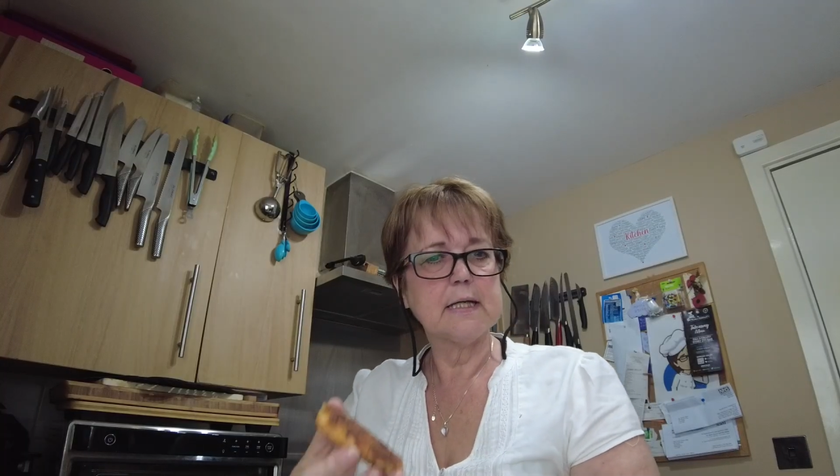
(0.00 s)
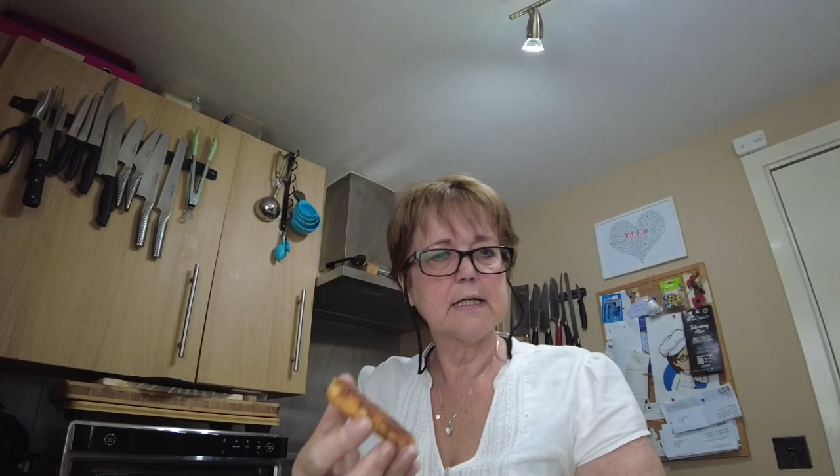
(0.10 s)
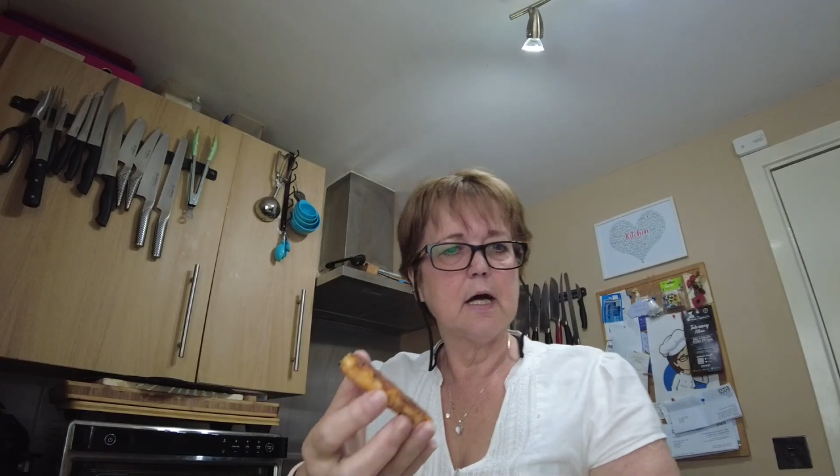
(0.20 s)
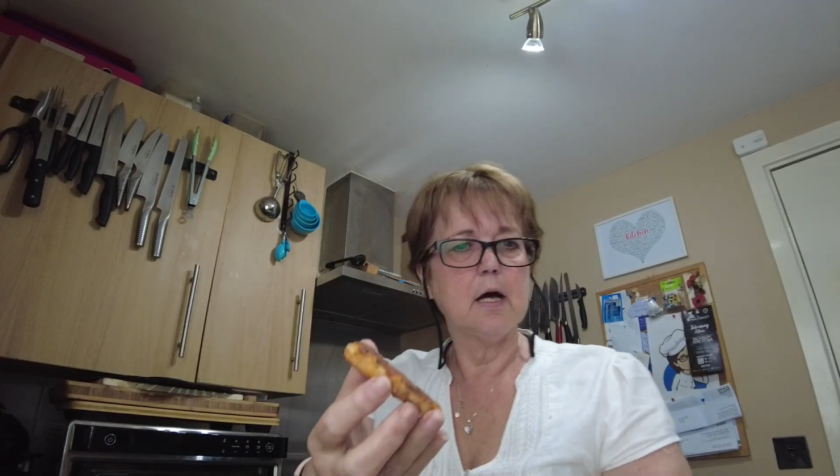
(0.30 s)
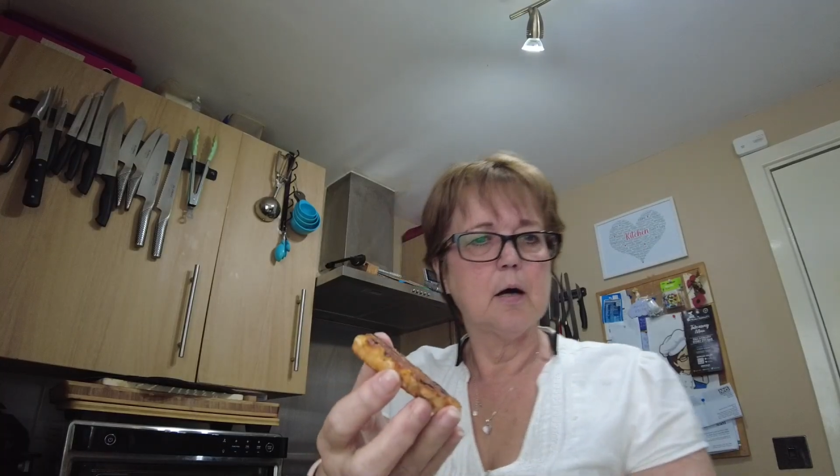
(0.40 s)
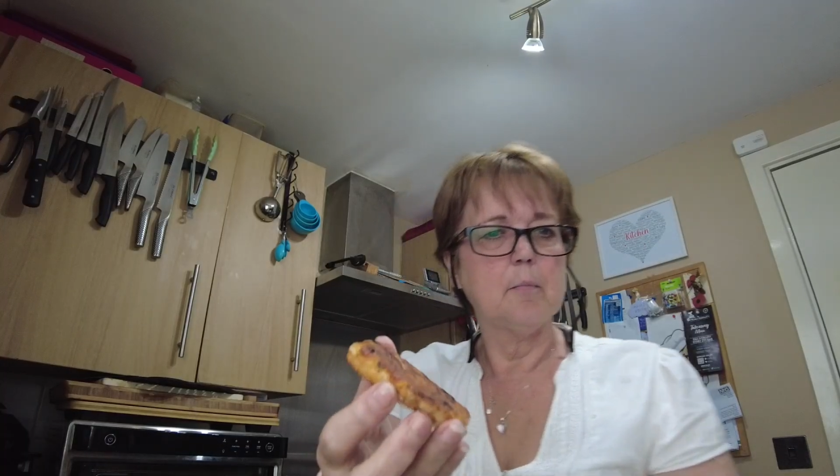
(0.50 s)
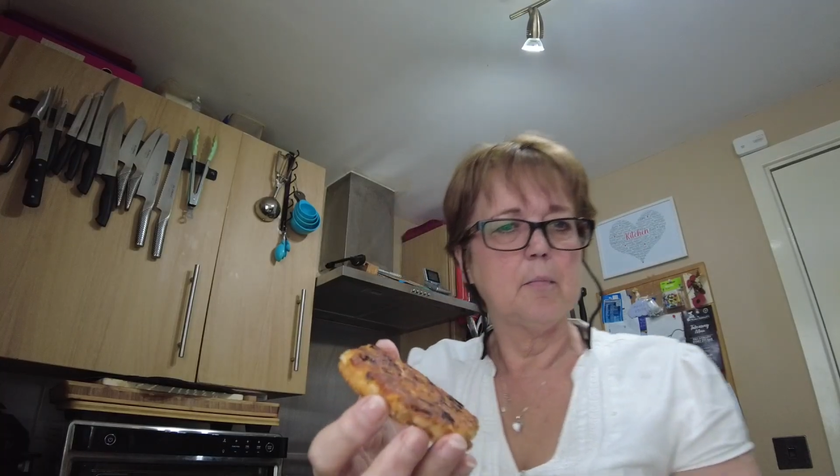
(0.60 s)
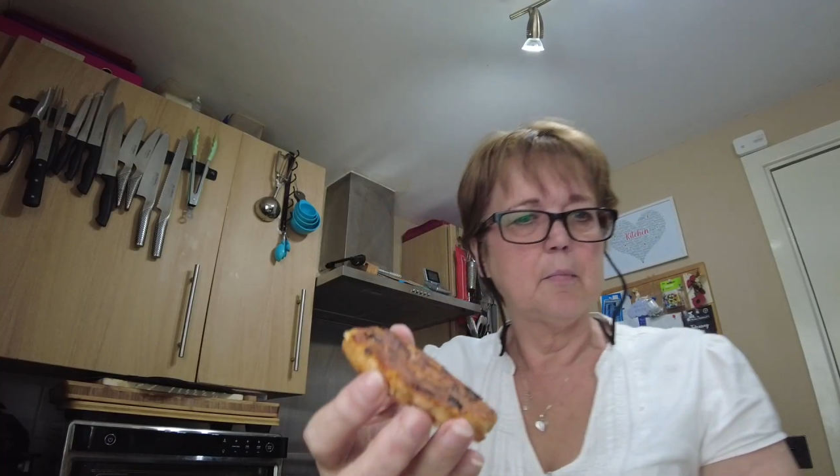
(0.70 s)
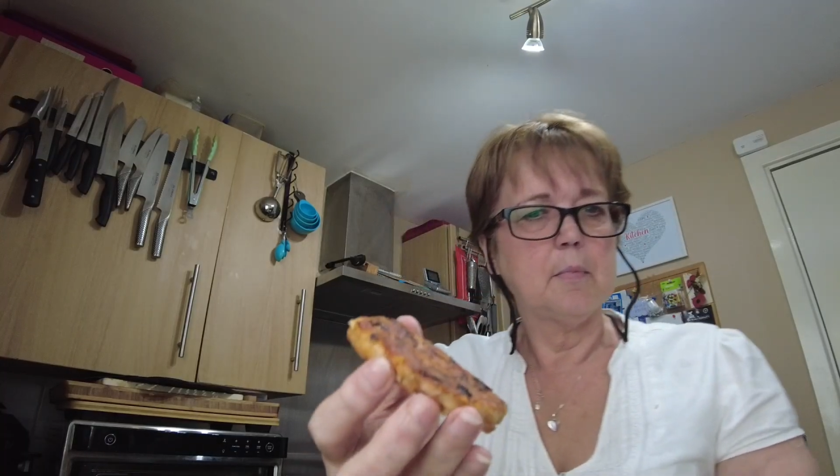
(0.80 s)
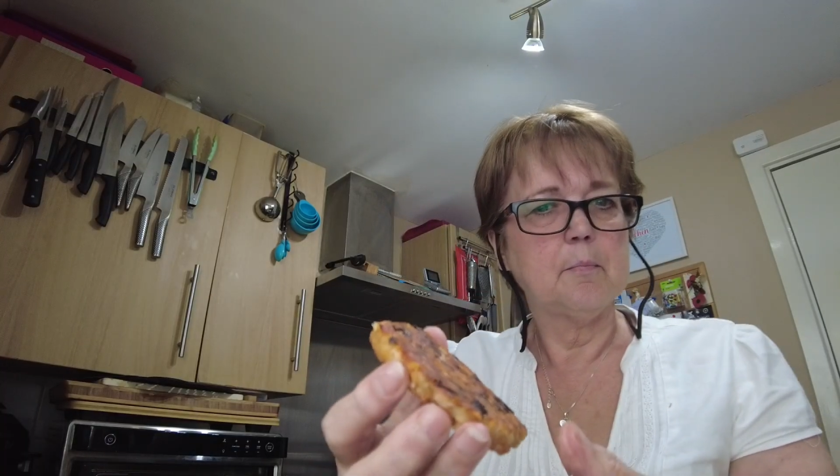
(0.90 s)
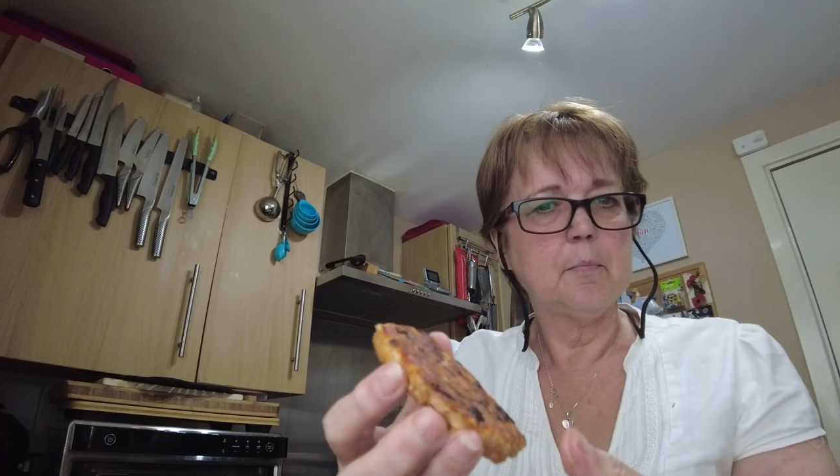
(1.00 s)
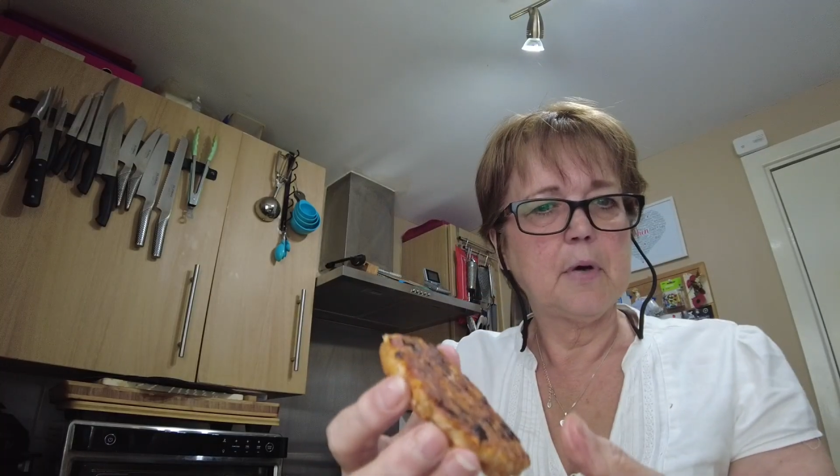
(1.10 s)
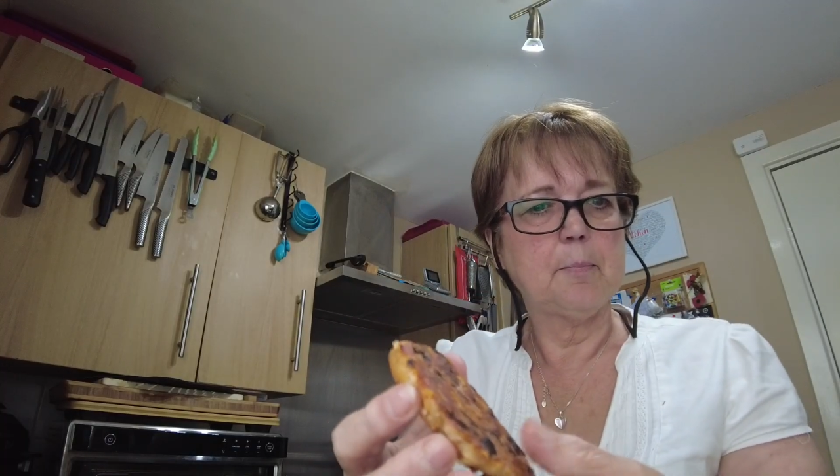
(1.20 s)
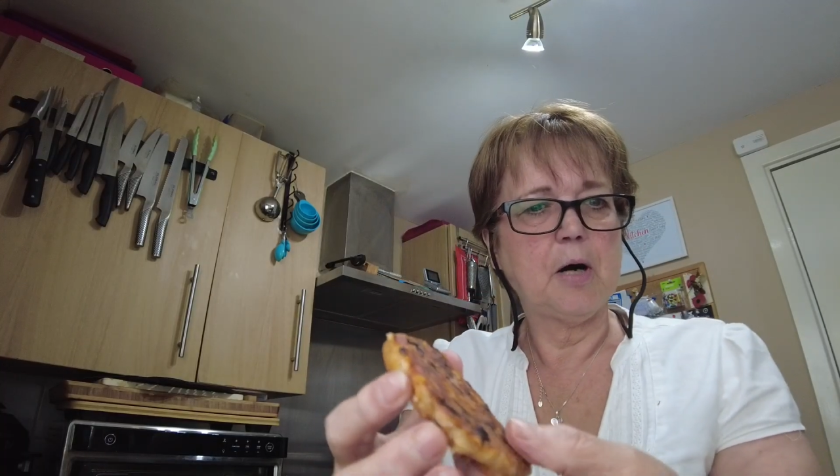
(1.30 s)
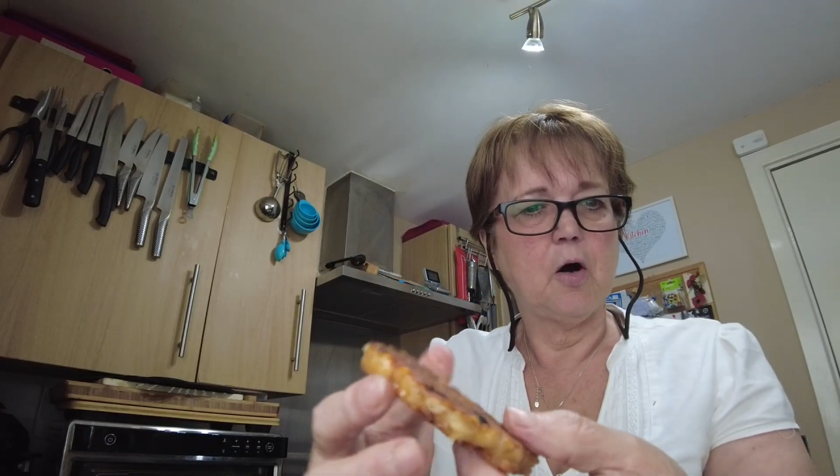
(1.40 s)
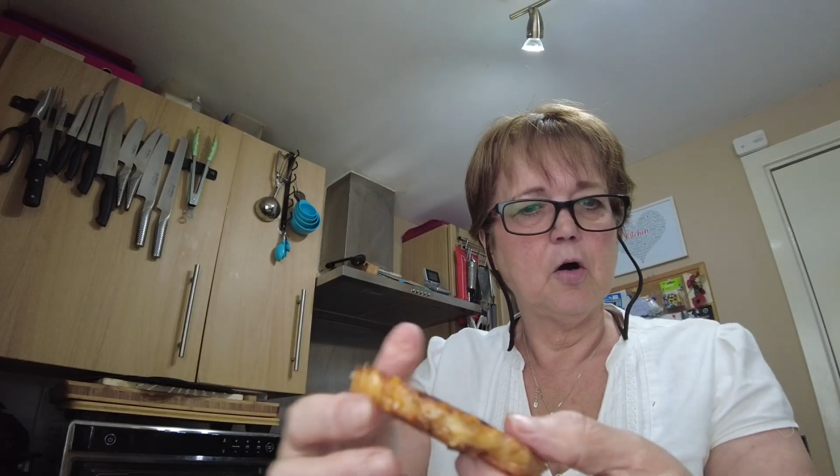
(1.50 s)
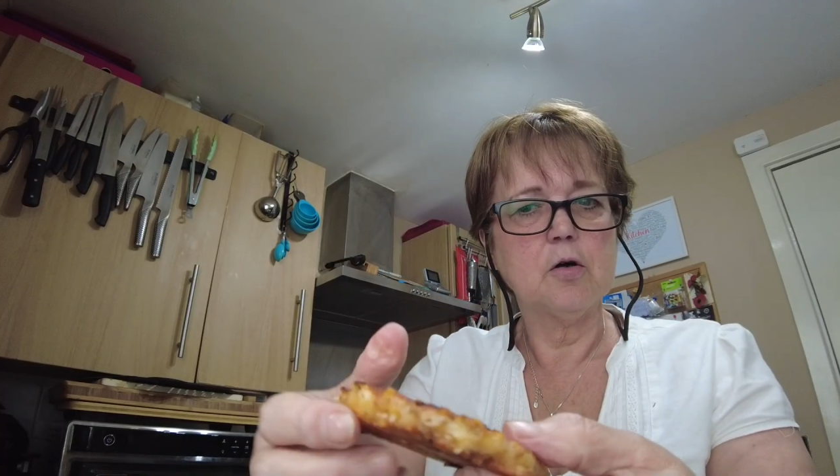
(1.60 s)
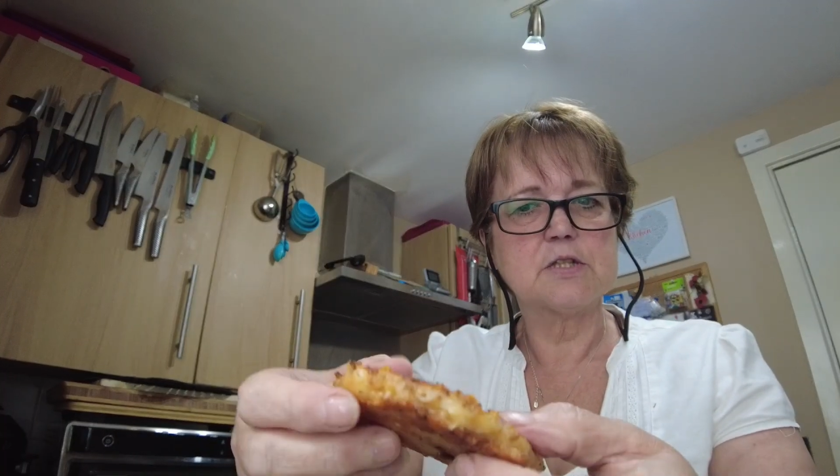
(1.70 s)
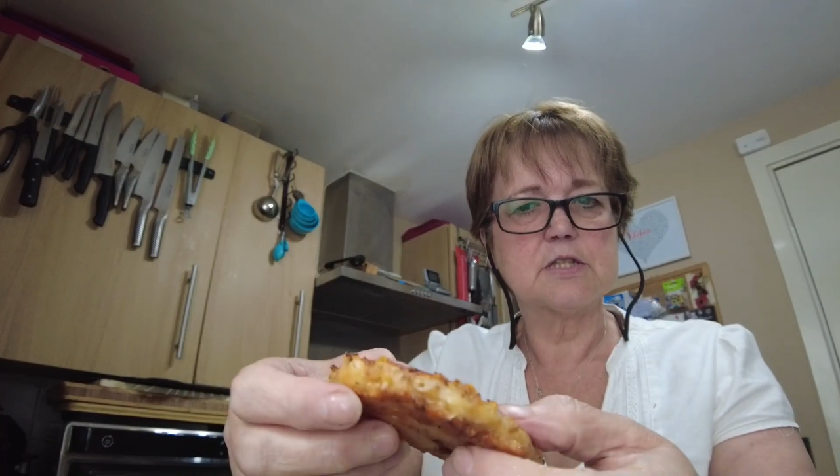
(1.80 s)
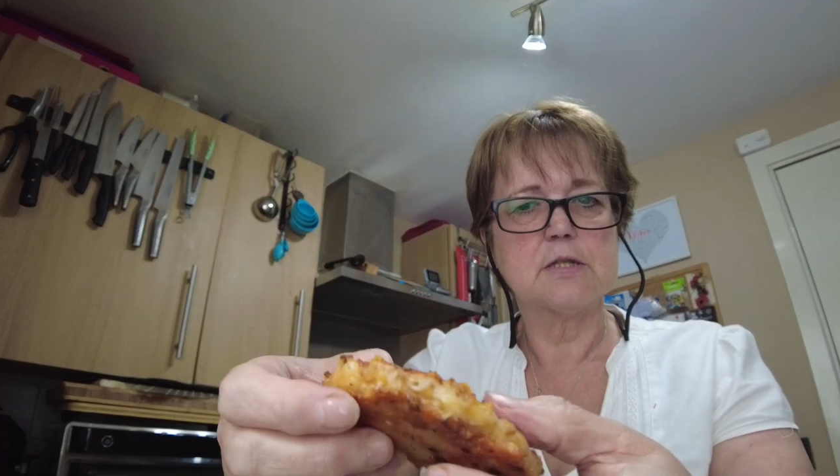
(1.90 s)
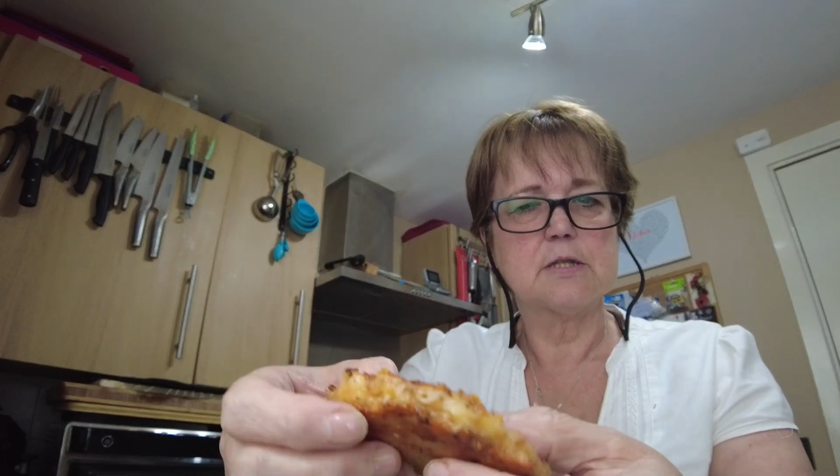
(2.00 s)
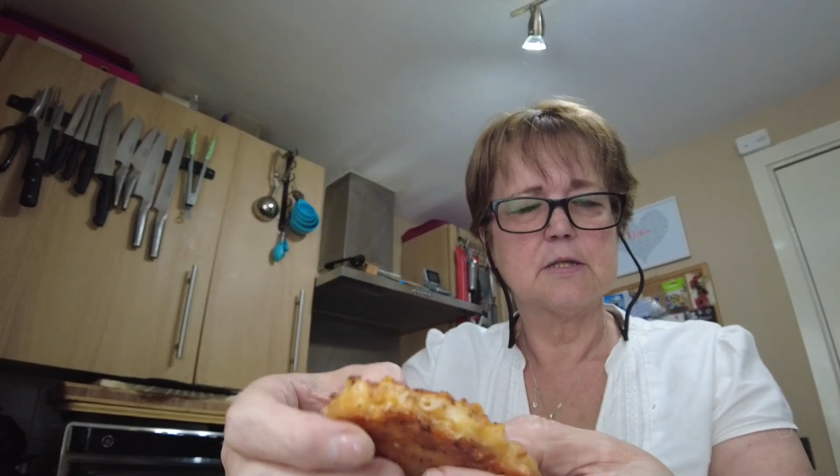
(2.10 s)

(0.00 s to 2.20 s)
it in apart.